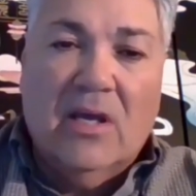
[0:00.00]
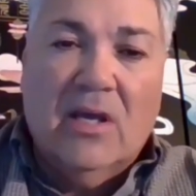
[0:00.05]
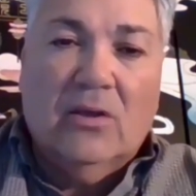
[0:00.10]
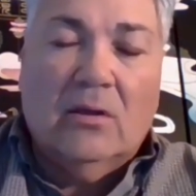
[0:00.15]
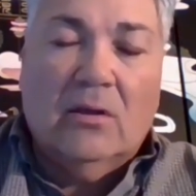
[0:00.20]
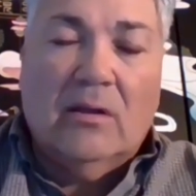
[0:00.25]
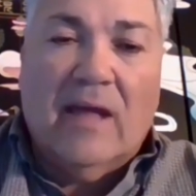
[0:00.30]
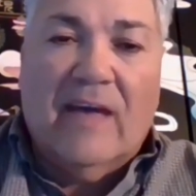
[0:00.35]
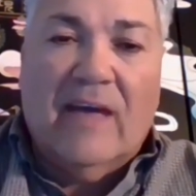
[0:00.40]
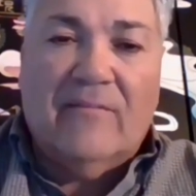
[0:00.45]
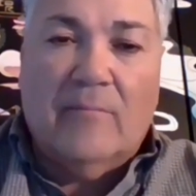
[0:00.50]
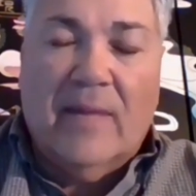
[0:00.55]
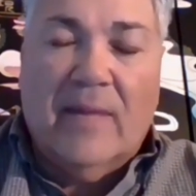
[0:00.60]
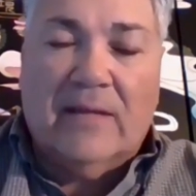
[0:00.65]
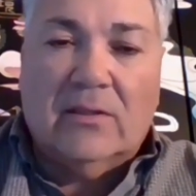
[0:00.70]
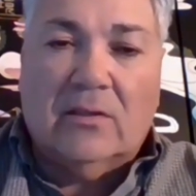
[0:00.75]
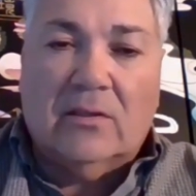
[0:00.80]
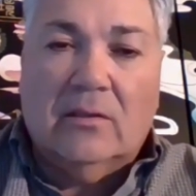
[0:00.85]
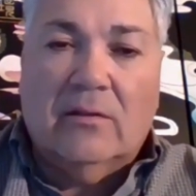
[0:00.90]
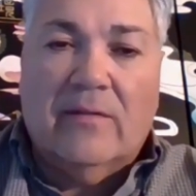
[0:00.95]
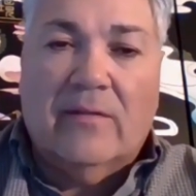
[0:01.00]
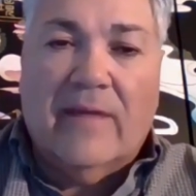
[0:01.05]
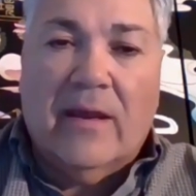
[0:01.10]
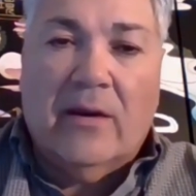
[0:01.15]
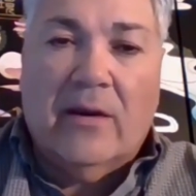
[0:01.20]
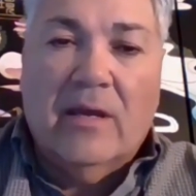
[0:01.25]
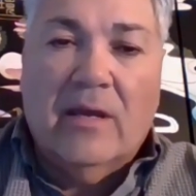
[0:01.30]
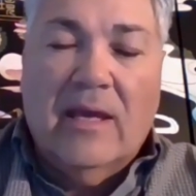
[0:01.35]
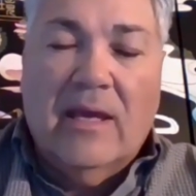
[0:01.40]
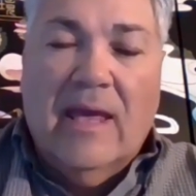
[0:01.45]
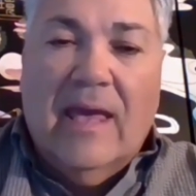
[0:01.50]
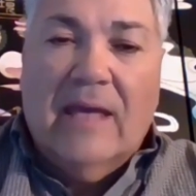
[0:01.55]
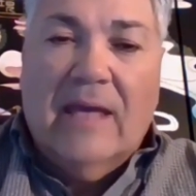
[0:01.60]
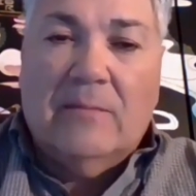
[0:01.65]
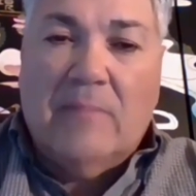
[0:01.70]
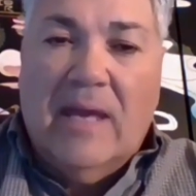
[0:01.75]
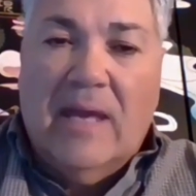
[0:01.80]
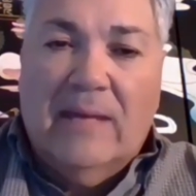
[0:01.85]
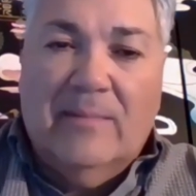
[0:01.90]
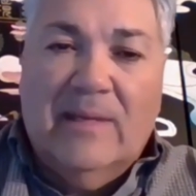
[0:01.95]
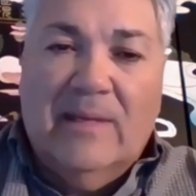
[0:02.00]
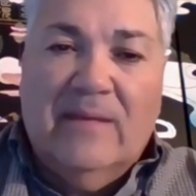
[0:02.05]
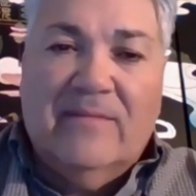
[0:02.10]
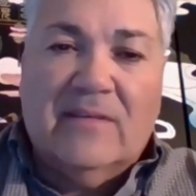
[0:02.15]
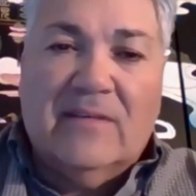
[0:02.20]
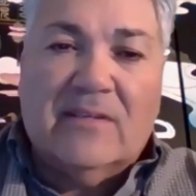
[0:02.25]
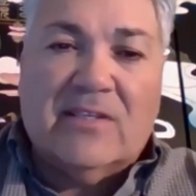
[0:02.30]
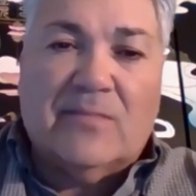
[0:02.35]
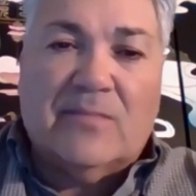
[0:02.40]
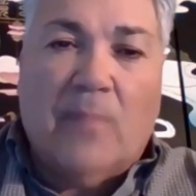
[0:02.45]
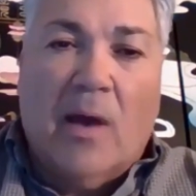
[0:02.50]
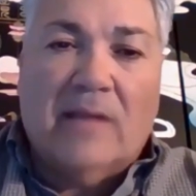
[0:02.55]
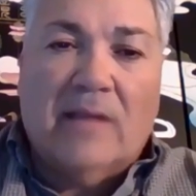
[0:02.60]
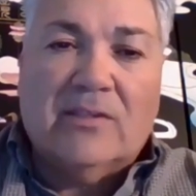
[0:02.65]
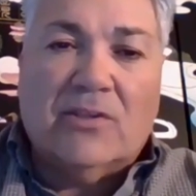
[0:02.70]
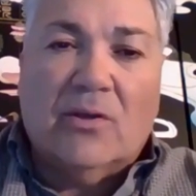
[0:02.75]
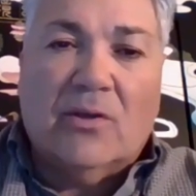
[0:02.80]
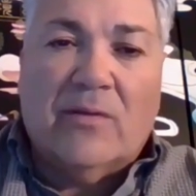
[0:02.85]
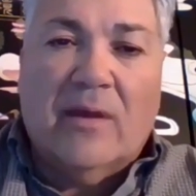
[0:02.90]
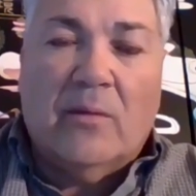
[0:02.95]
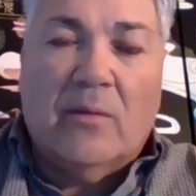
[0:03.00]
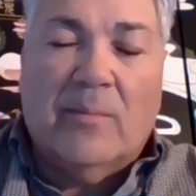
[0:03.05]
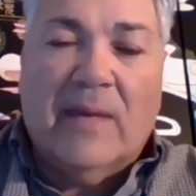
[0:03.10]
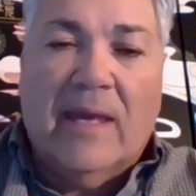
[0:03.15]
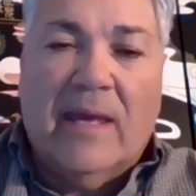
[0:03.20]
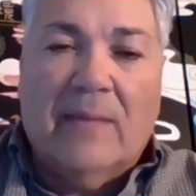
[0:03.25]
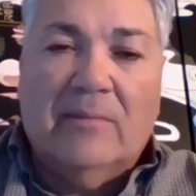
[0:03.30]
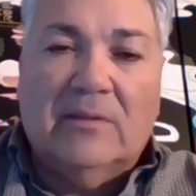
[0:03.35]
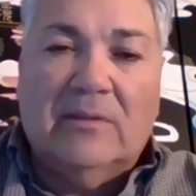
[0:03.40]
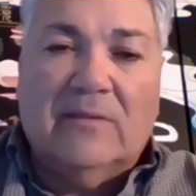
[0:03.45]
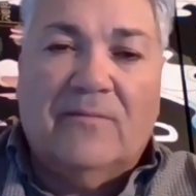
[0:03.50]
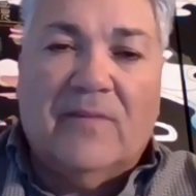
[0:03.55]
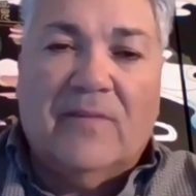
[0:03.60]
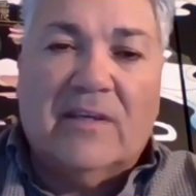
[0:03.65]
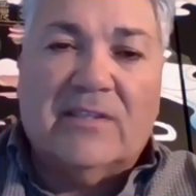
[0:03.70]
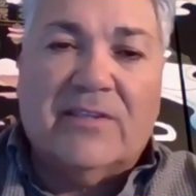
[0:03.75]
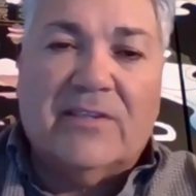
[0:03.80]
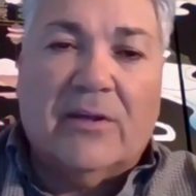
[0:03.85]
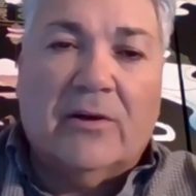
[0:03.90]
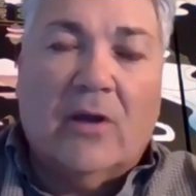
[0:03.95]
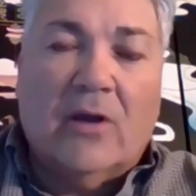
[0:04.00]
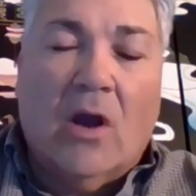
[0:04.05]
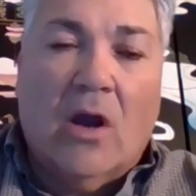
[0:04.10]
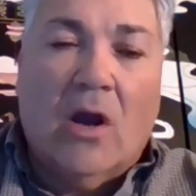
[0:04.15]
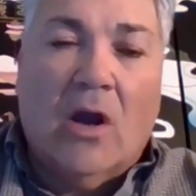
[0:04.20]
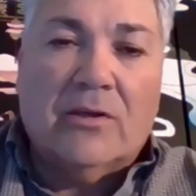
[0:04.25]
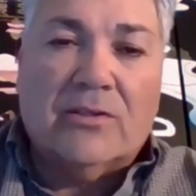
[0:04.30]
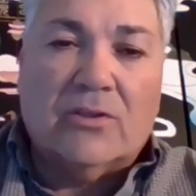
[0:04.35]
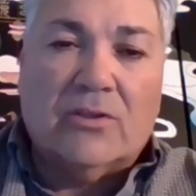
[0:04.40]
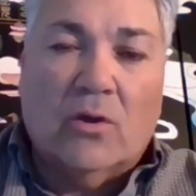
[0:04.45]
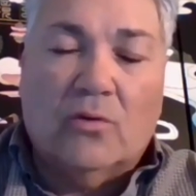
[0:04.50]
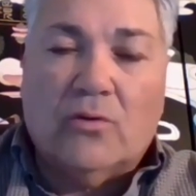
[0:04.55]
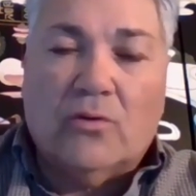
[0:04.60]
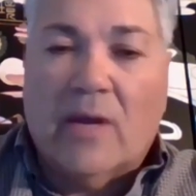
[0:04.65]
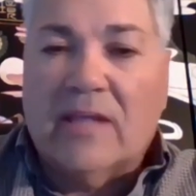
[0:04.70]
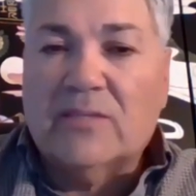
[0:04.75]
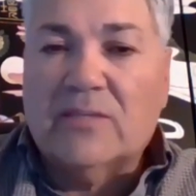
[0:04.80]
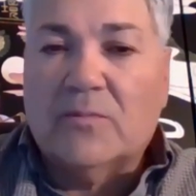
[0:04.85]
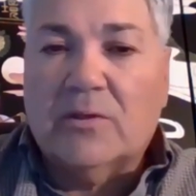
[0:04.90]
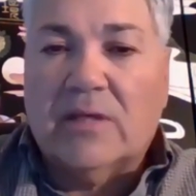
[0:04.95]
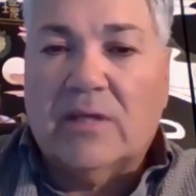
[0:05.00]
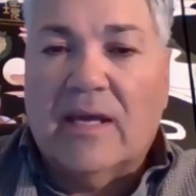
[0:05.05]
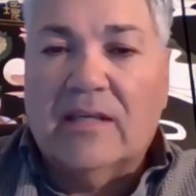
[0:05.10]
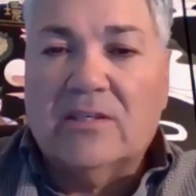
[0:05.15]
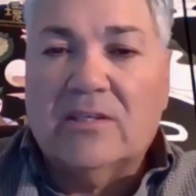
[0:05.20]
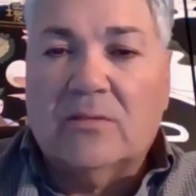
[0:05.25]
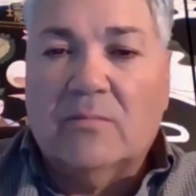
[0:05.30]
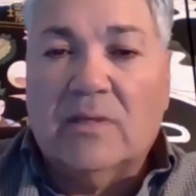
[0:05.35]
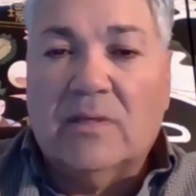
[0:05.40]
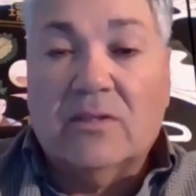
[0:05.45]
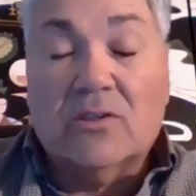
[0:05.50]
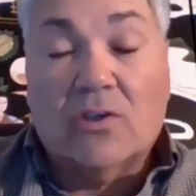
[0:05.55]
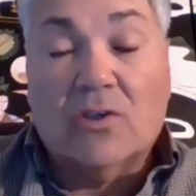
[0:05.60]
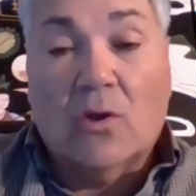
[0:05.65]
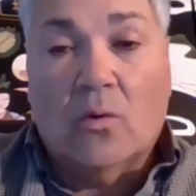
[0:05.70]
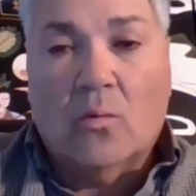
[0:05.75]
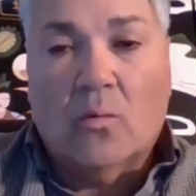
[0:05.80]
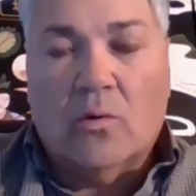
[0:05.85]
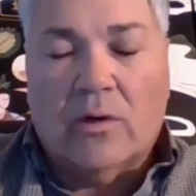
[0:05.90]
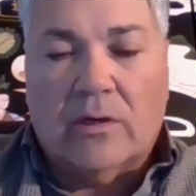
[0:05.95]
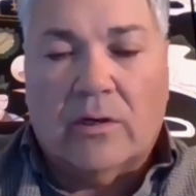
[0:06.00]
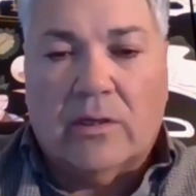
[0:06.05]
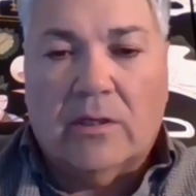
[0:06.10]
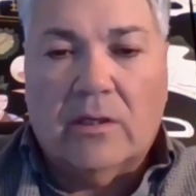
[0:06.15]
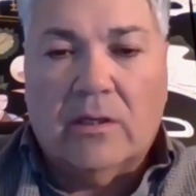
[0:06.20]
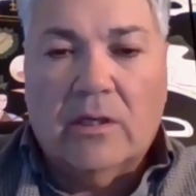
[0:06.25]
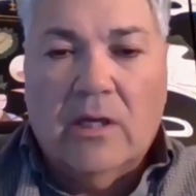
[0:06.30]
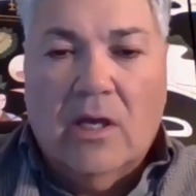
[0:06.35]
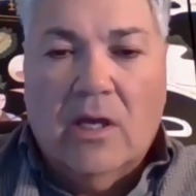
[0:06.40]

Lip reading: You'll have medical there, and maybe even a spot so they'll be able to fix their cars. No transportation means no work.